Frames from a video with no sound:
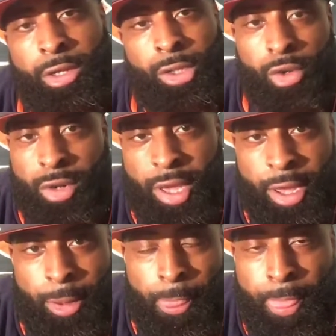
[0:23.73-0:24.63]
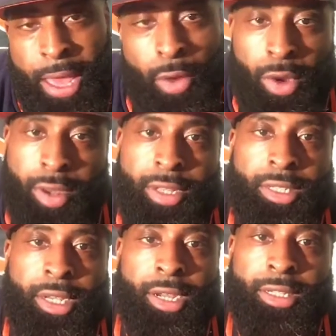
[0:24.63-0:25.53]
tune in and we'll
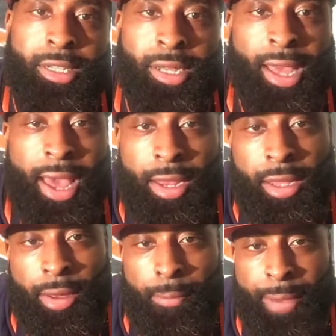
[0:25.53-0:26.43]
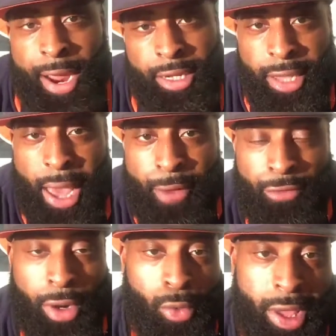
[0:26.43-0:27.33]
discuss the Bears game
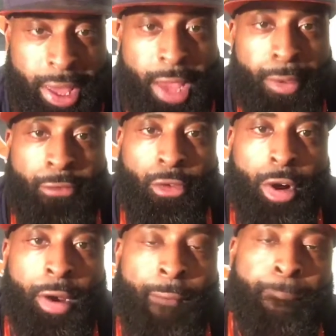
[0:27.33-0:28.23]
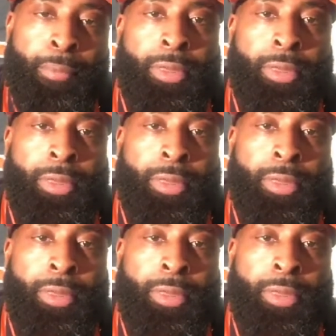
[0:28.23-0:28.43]
from the weekend before,